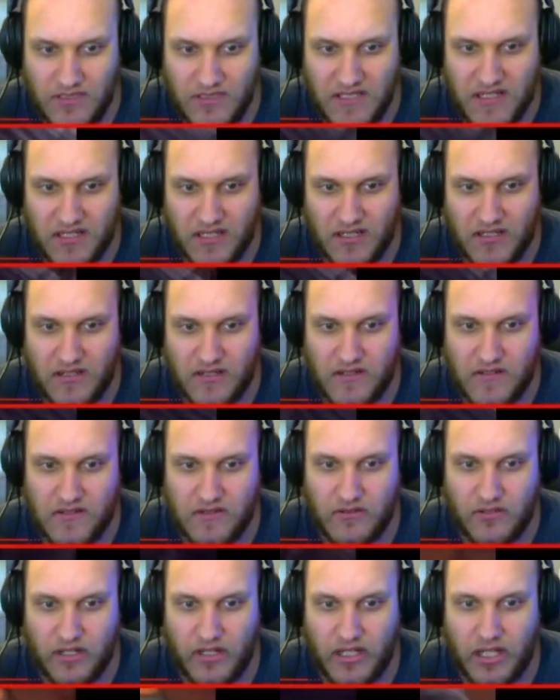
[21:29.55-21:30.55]
He's gonna use his
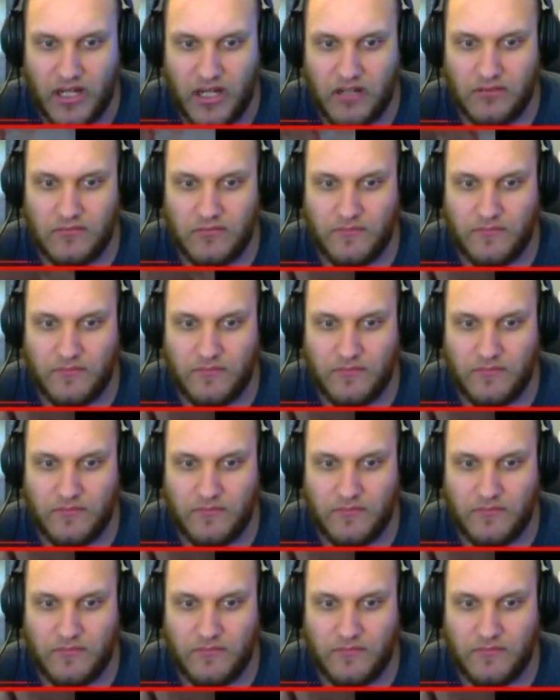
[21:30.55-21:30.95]
grenade out.